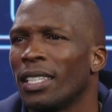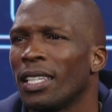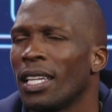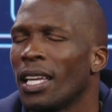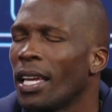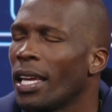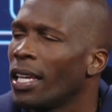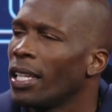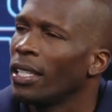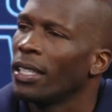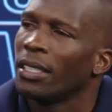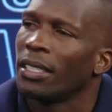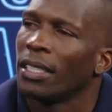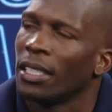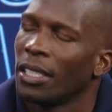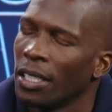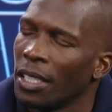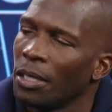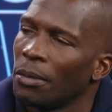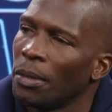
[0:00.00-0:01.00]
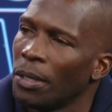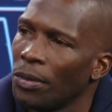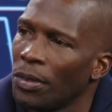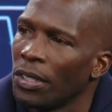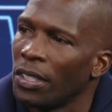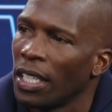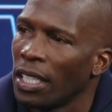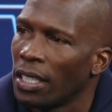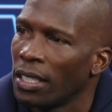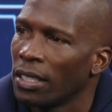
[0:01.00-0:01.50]
It'd be
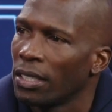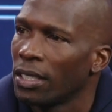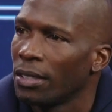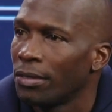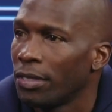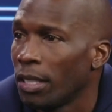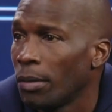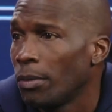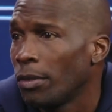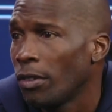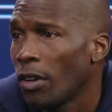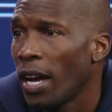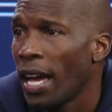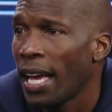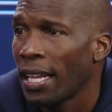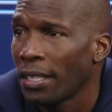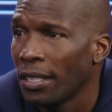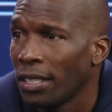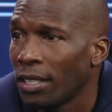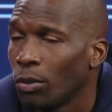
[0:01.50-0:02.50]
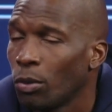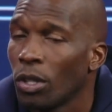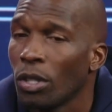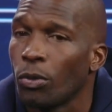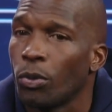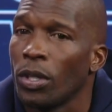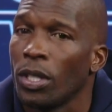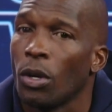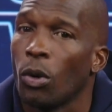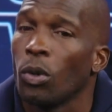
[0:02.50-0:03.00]
ridiculous if some of our athletes, what if
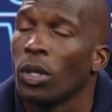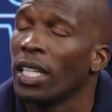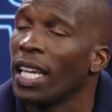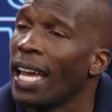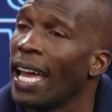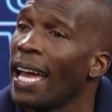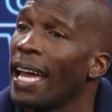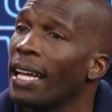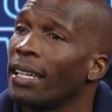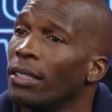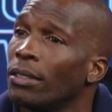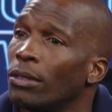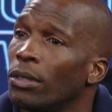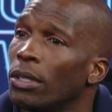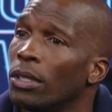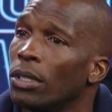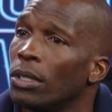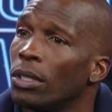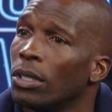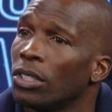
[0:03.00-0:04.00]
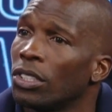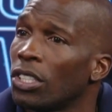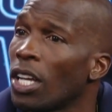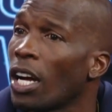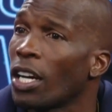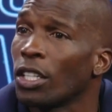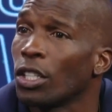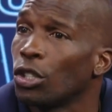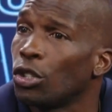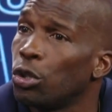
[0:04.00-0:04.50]
we only had
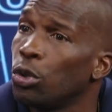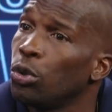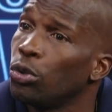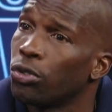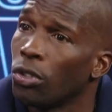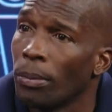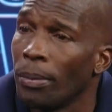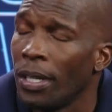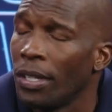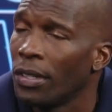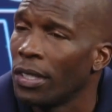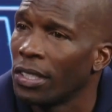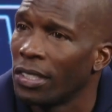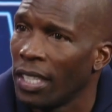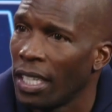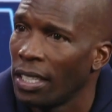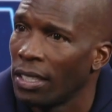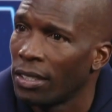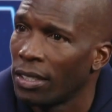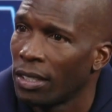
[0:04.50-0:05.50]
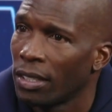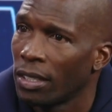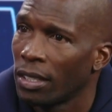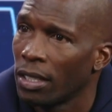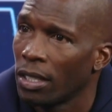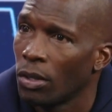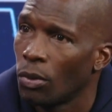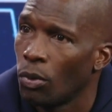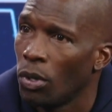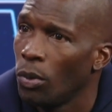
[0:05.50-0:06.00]
soccer to choose from here in the States?
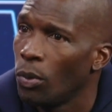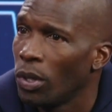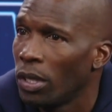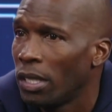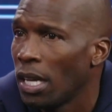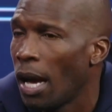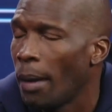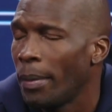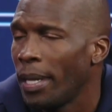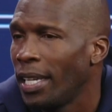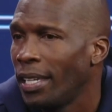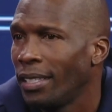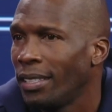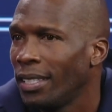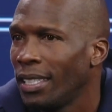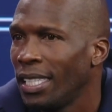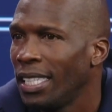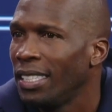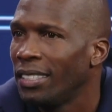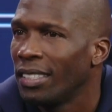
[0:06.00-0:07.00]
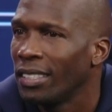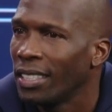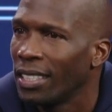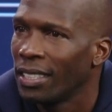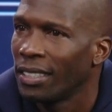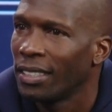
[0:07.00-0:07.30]
Right. We would dominate easily.